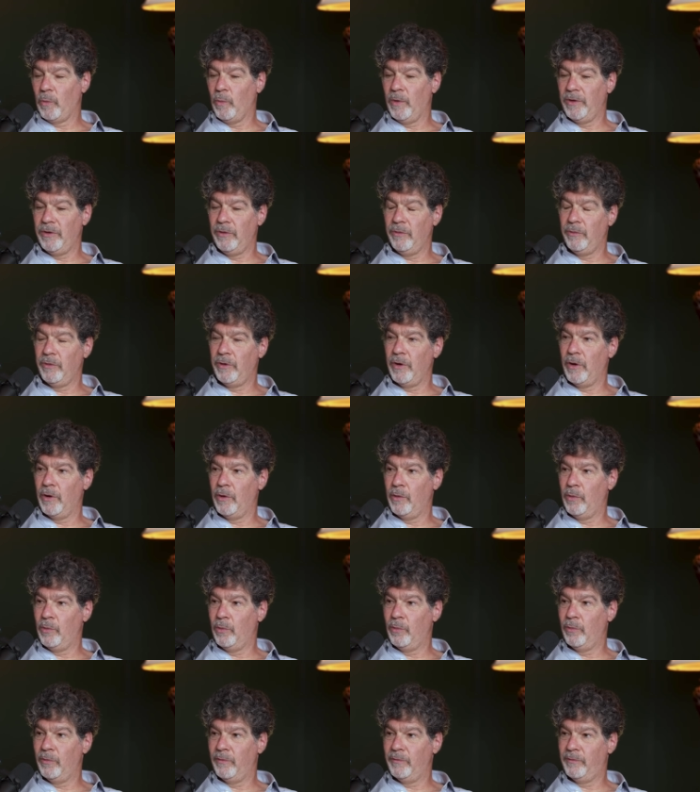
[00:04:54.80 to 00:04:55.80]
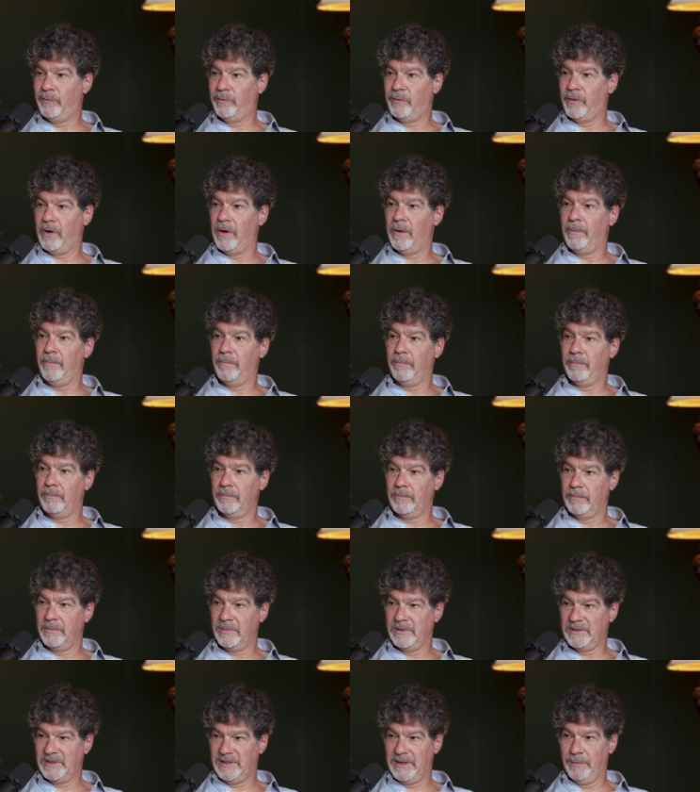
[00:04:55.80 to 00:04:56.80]
when you go from
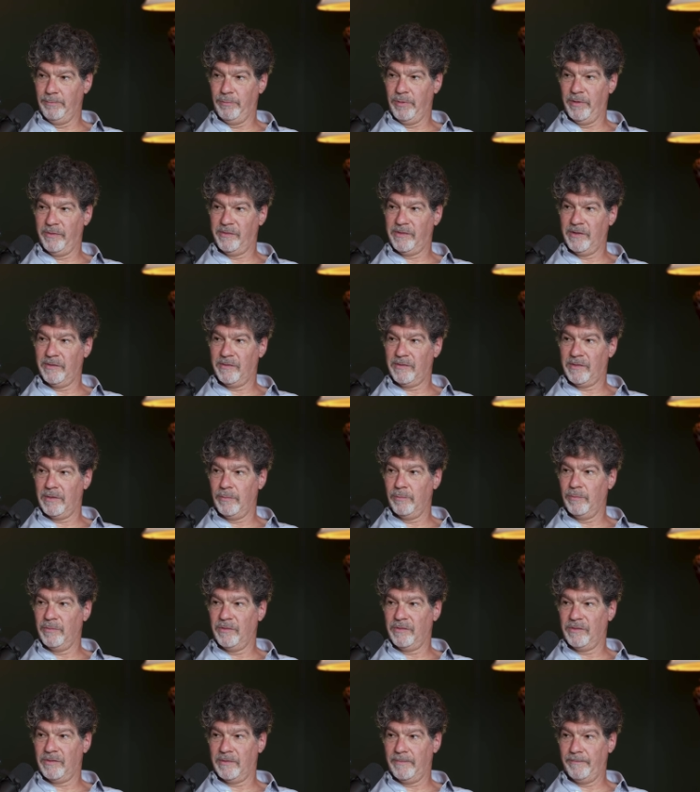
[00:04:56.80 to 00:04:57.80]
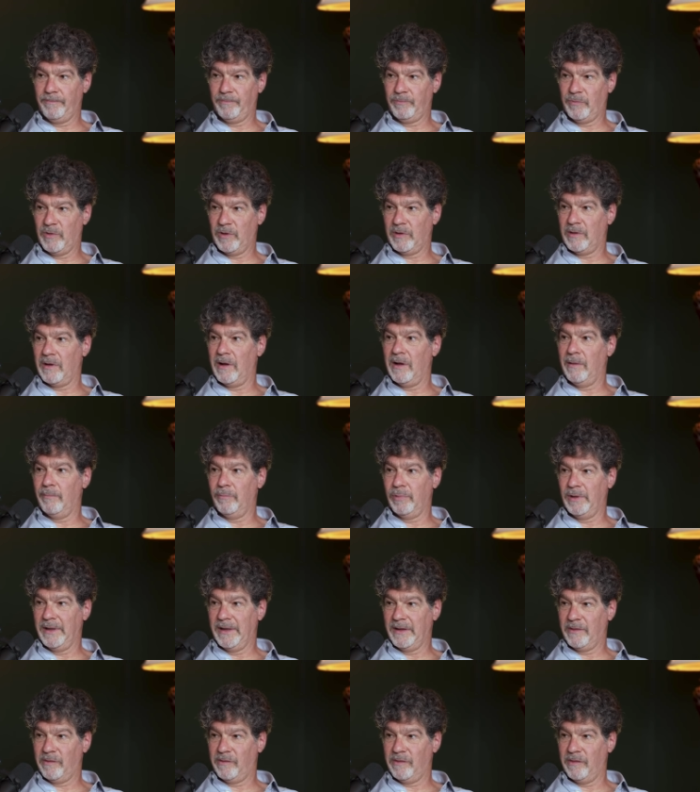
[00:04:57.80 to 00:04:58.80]
simple systems to
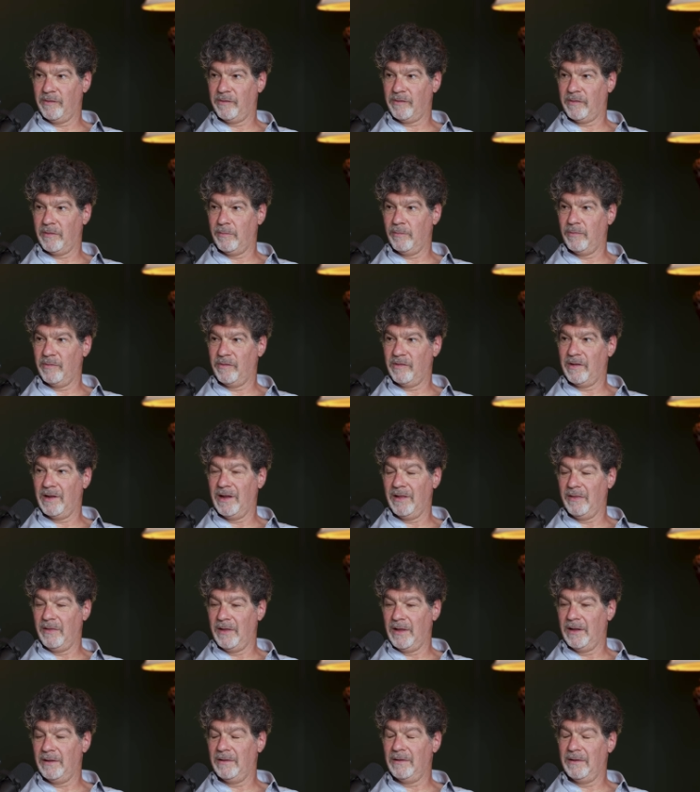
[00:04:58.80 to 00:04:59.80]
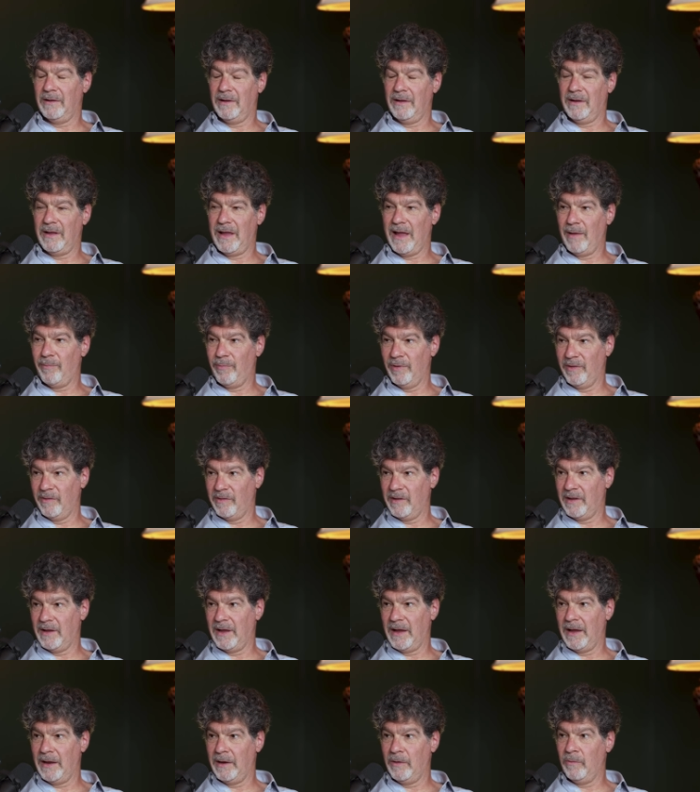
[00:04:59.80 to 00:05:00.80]
complex systems, and then it happens
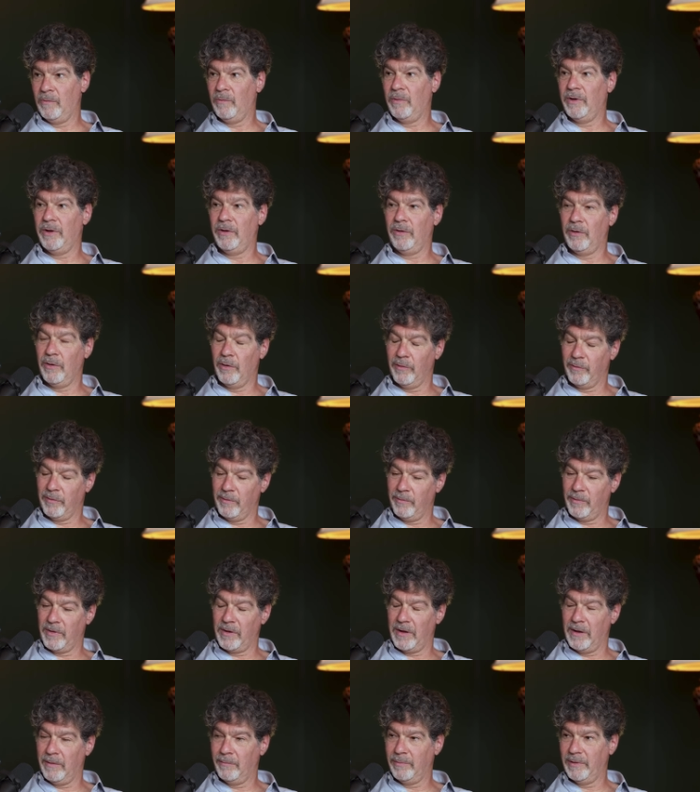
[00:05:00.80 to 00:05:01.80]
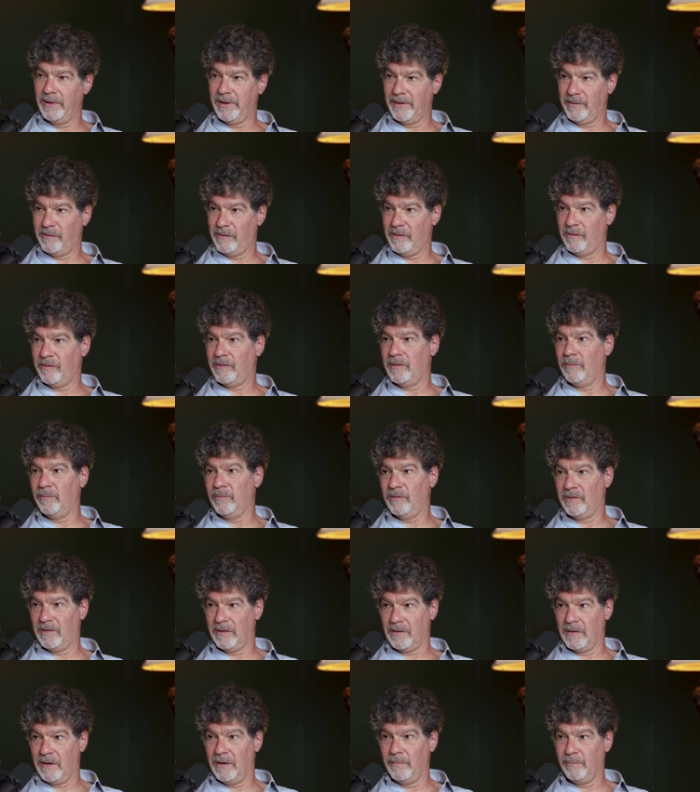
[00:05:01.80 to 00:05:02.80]
again when you go from complex systems
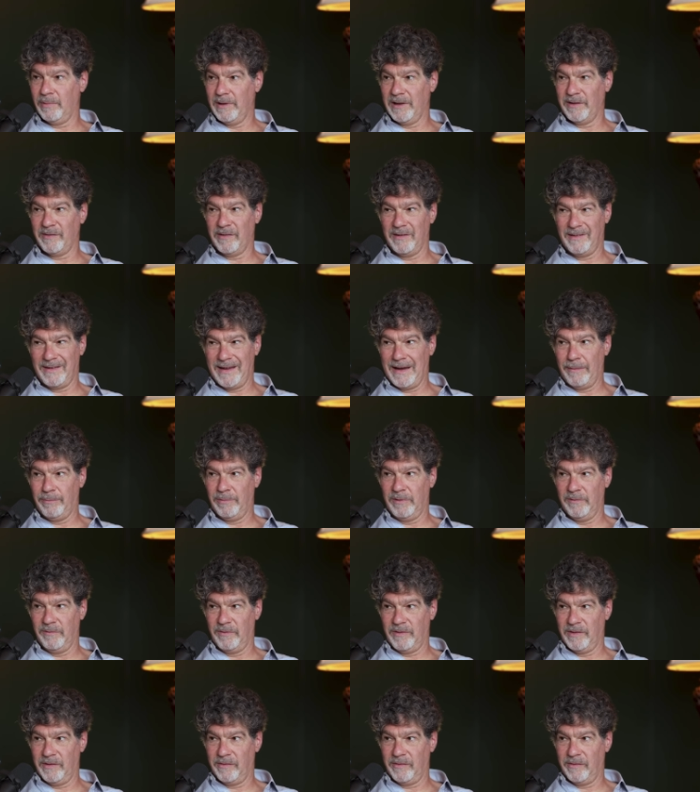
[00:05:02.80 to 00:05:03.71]
to complex adaptive